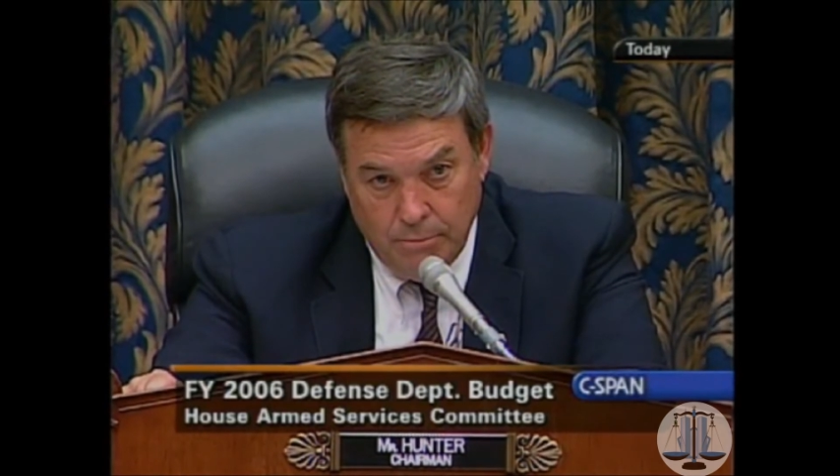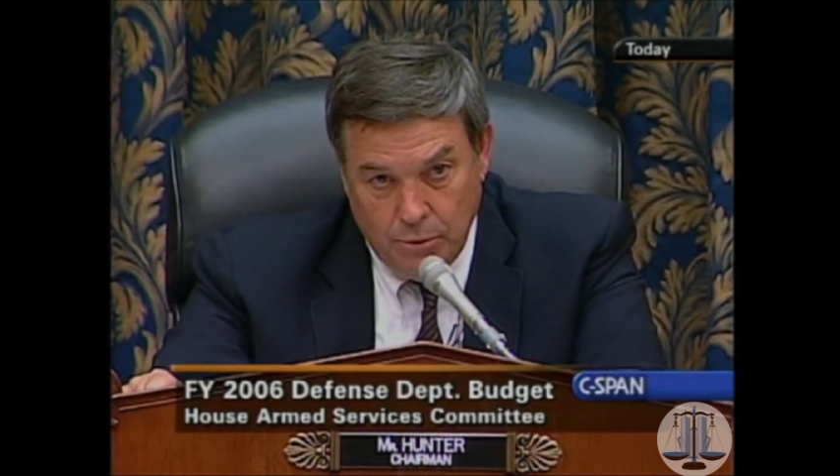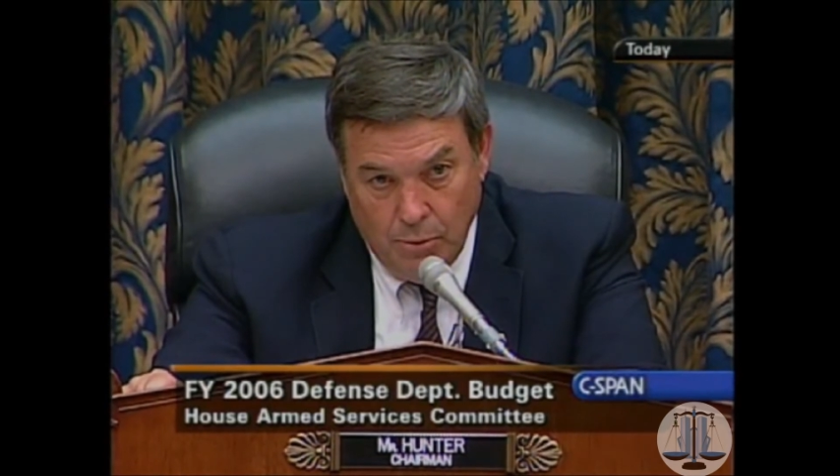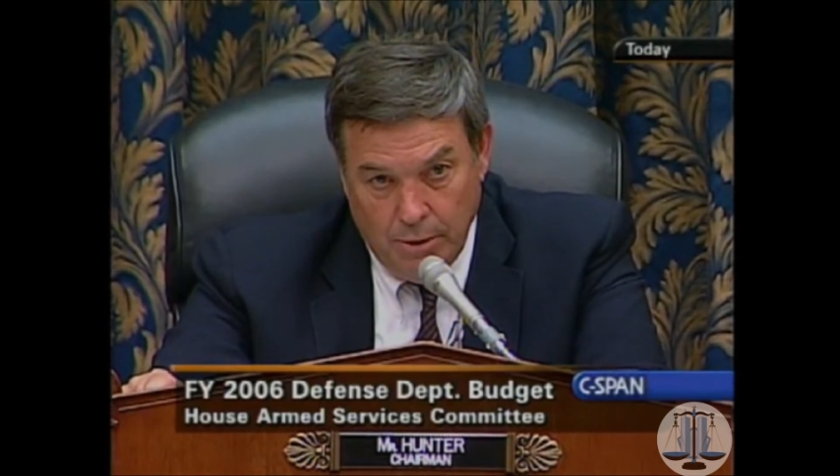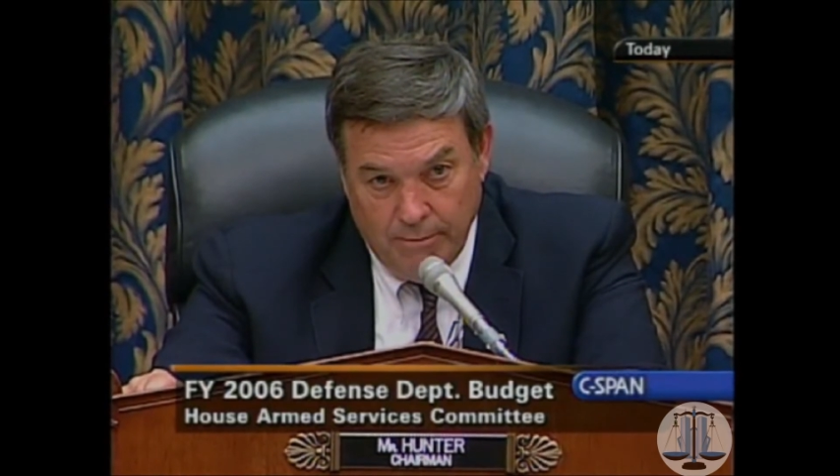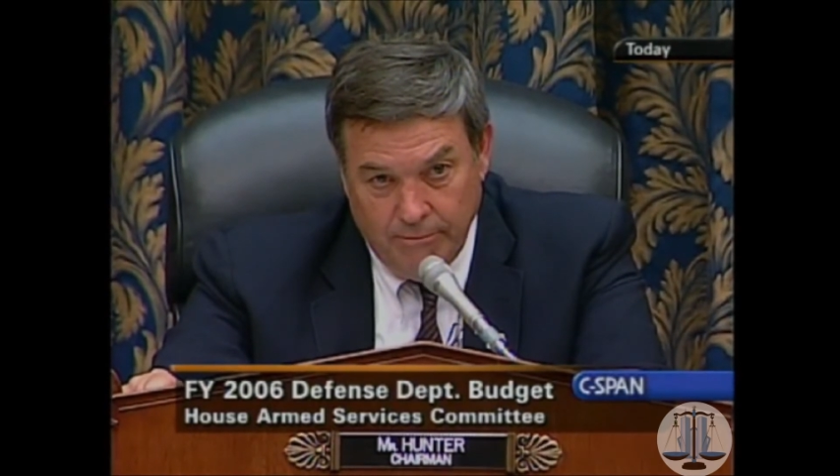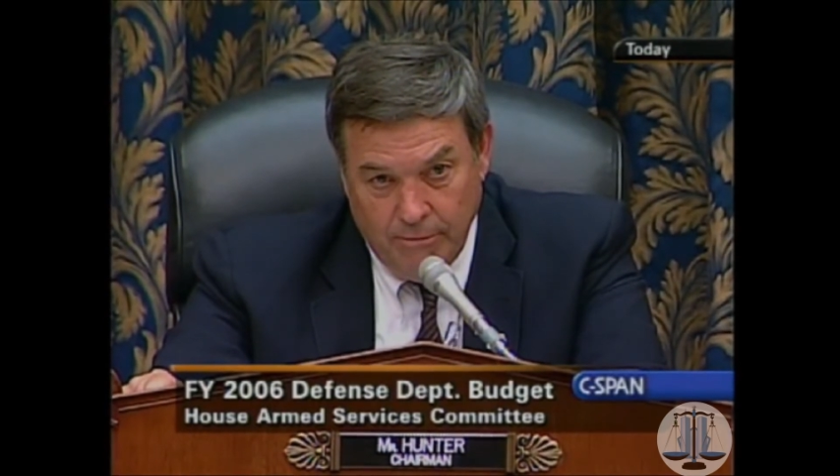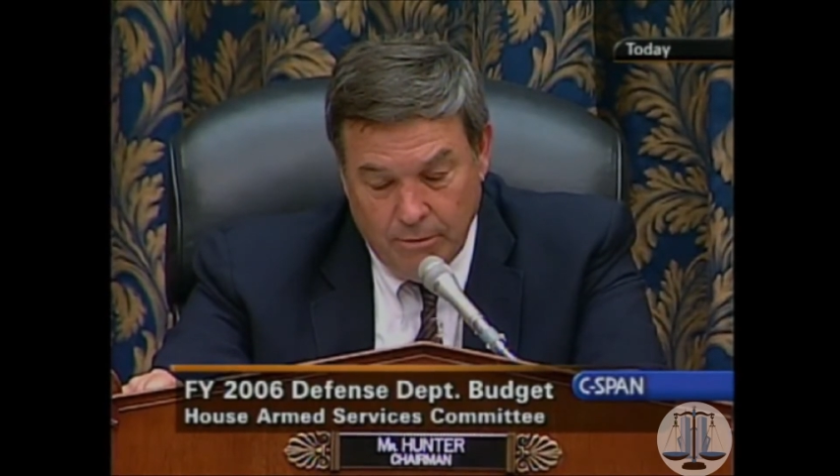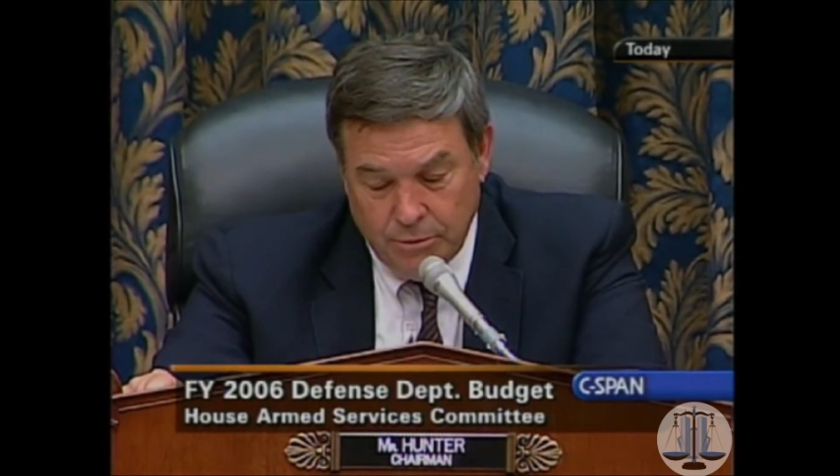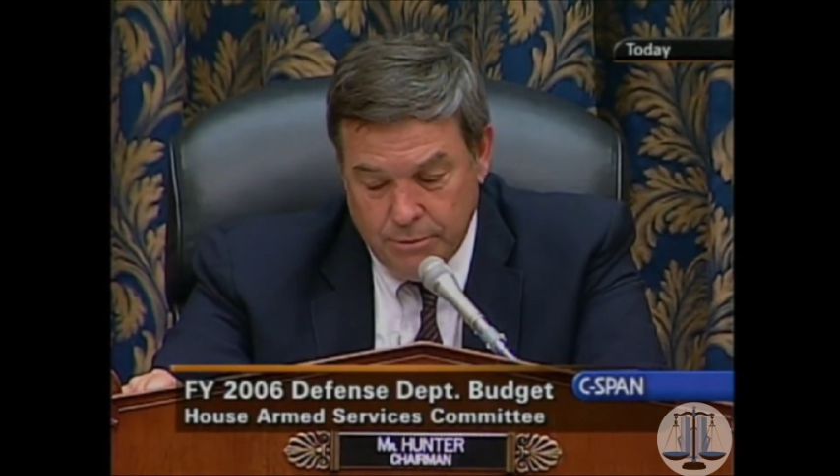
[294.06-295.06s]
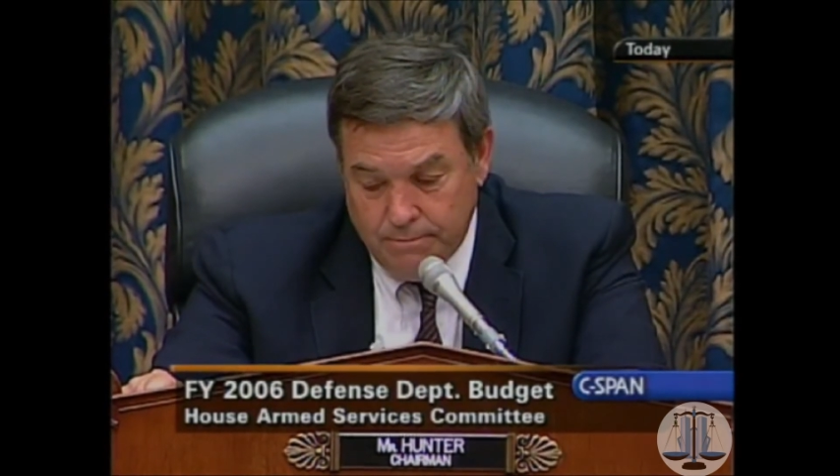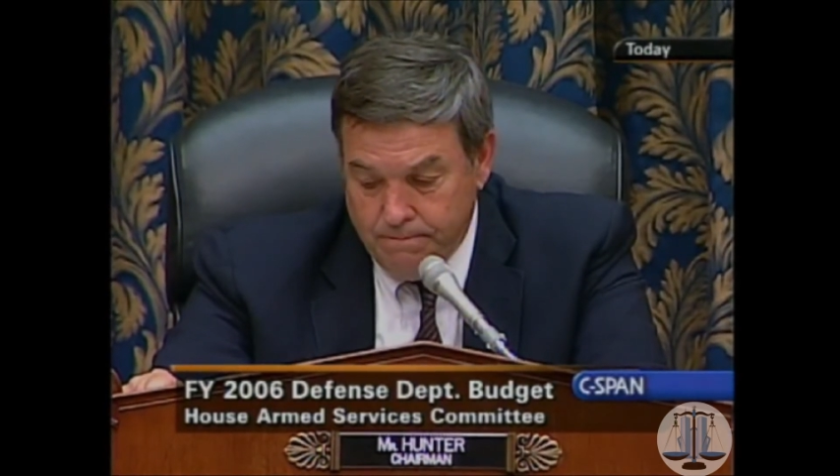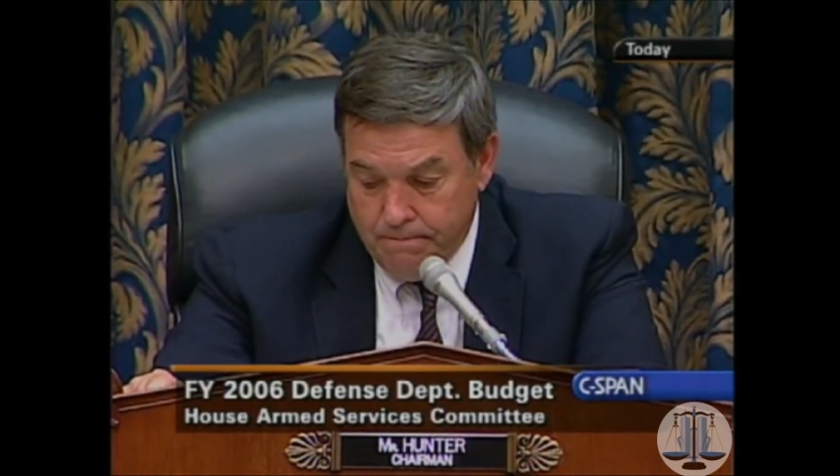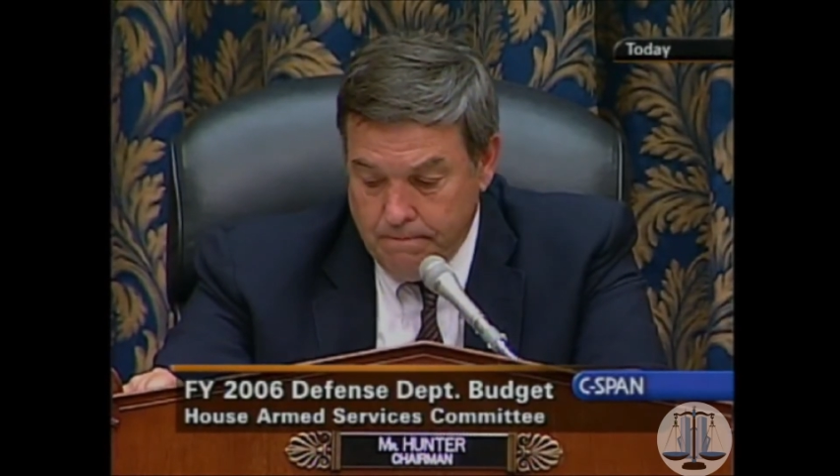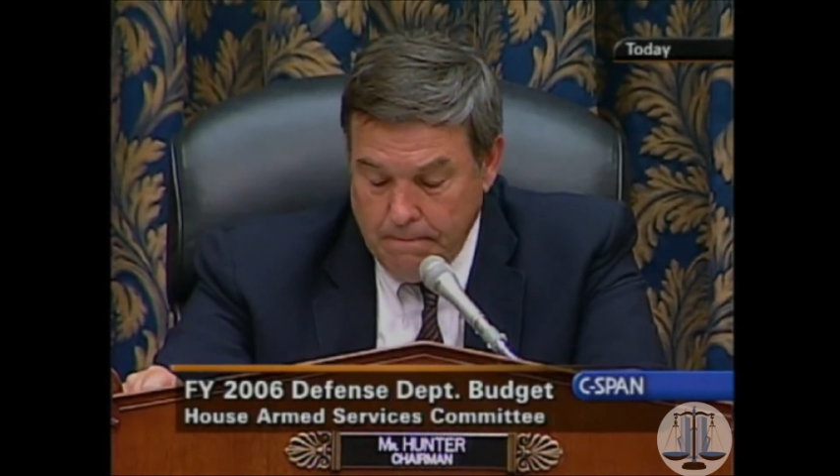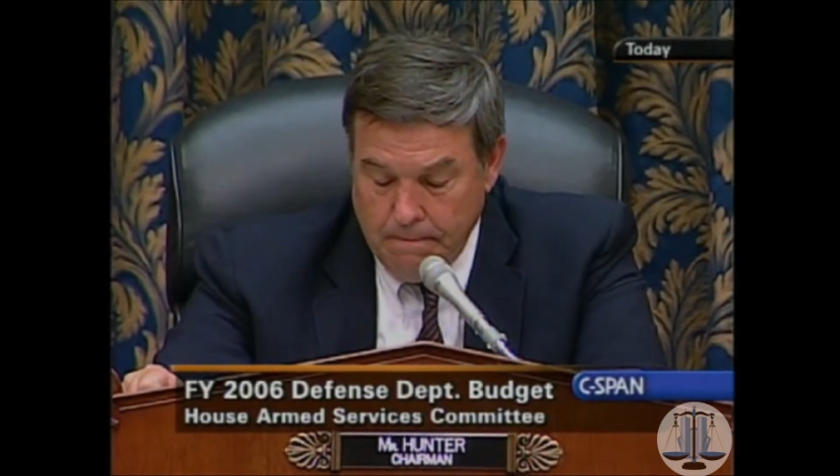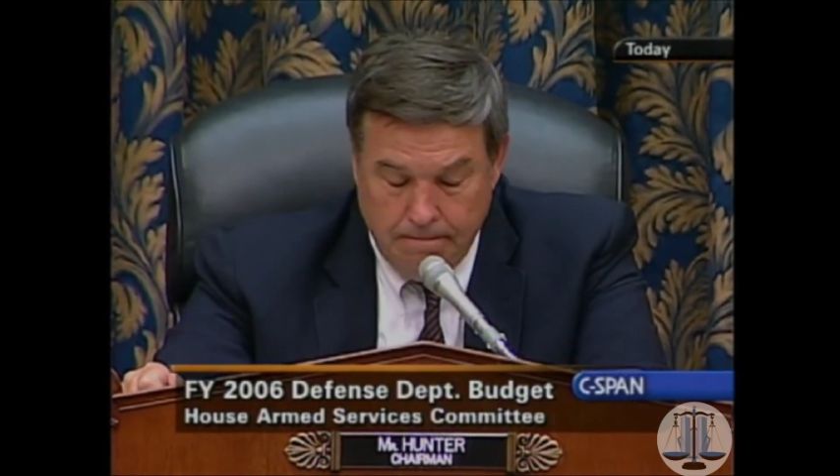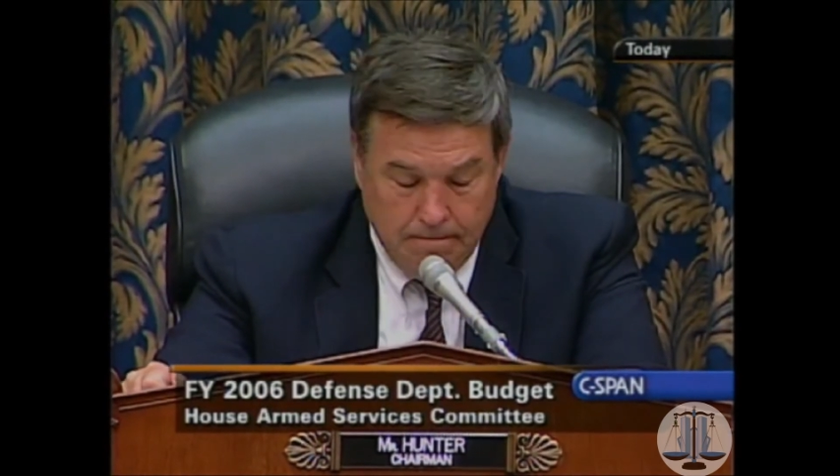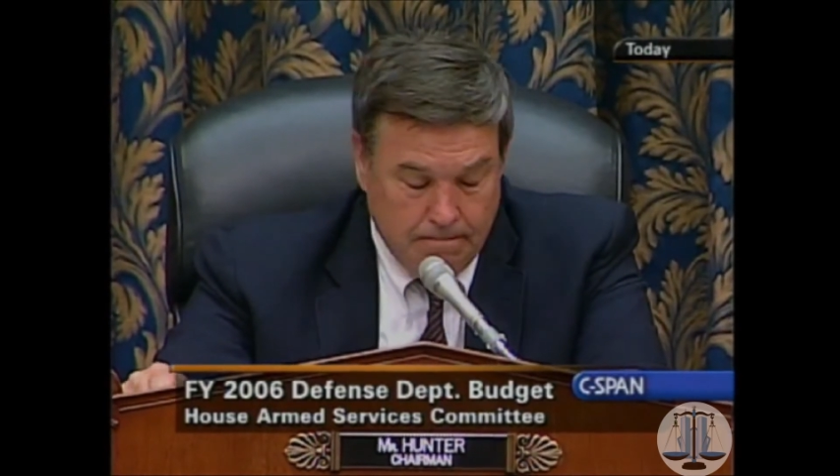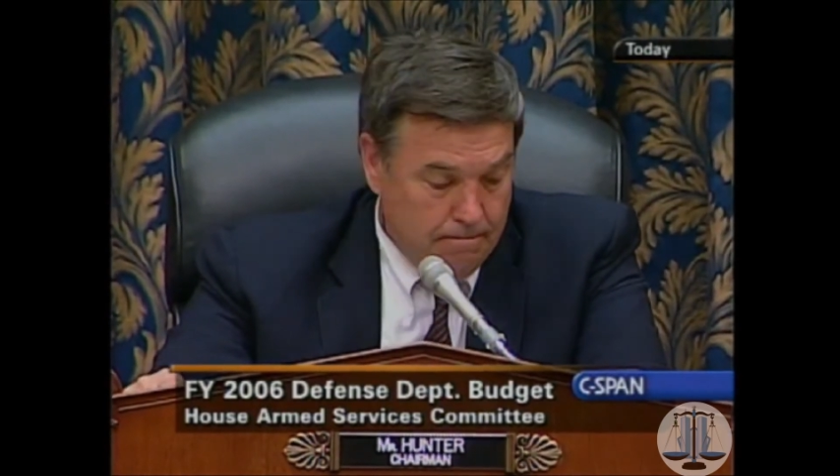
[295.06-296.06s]
The important thing to realize is
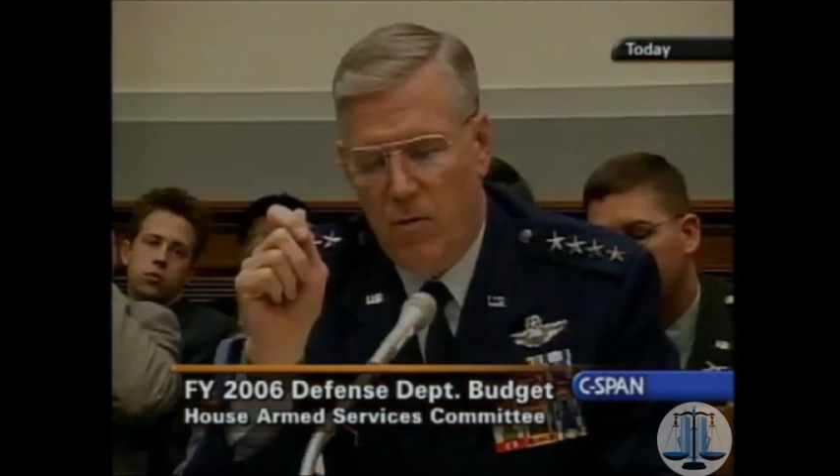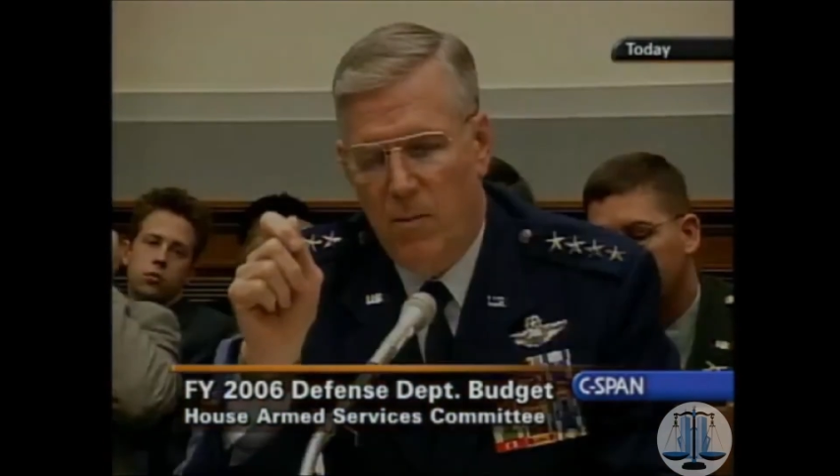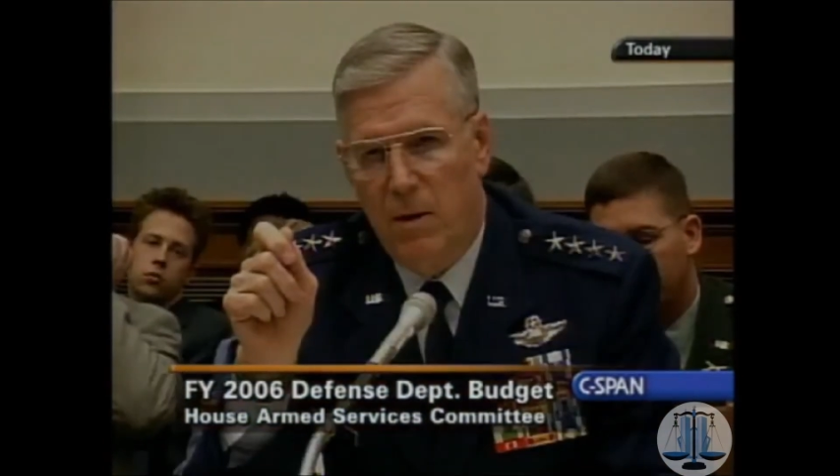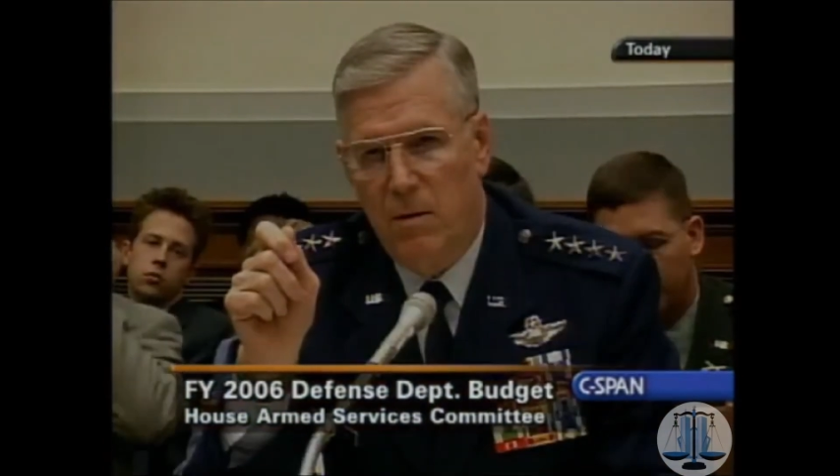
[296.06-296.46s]
North American